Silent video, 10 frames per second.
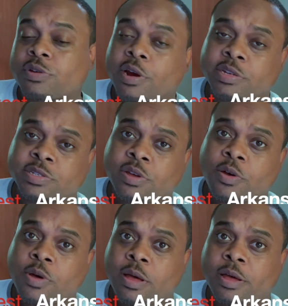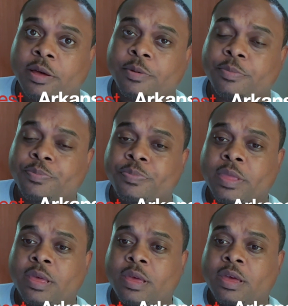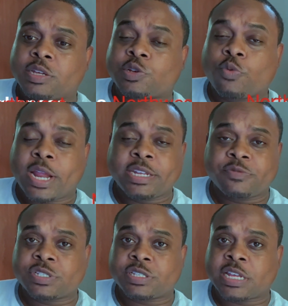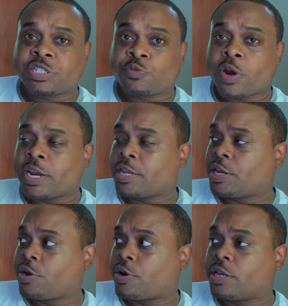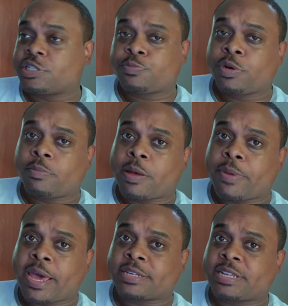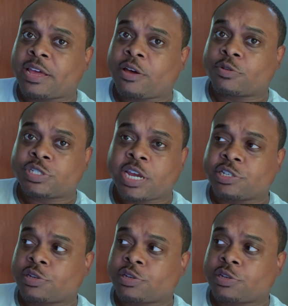Arkansas. So what I did was I just ran in here and just put my bags down, changed